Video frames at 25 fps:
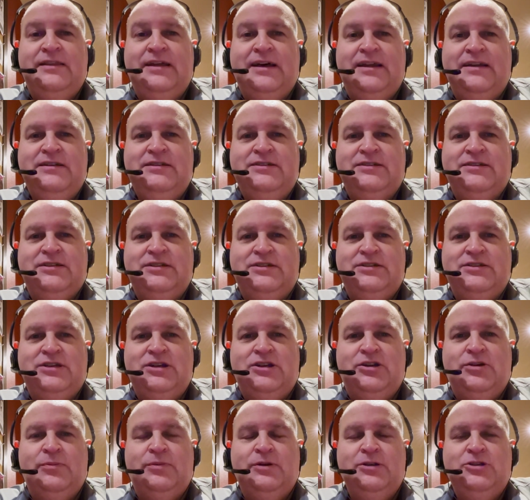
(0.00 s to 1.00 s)
that is
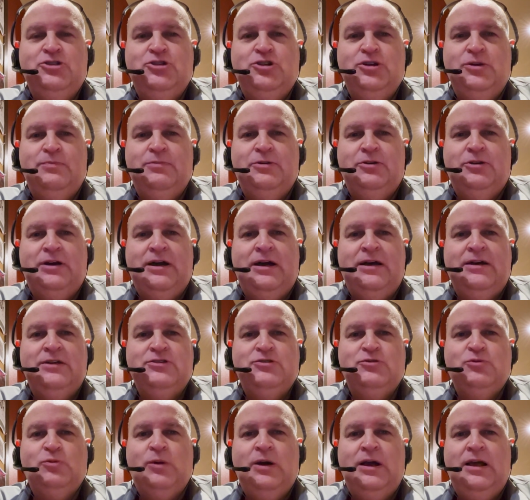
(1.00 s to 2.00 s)
considerably cheaper
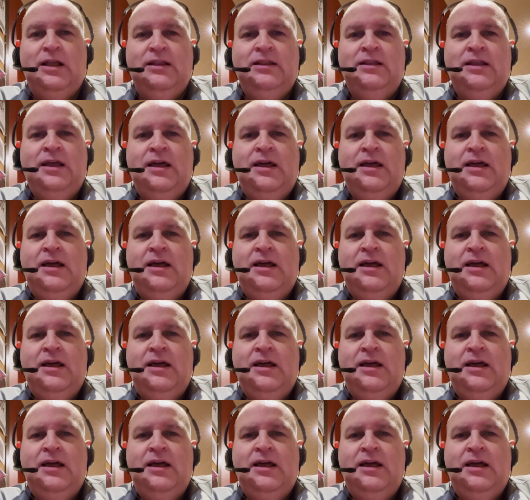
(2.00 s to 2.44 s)
as well.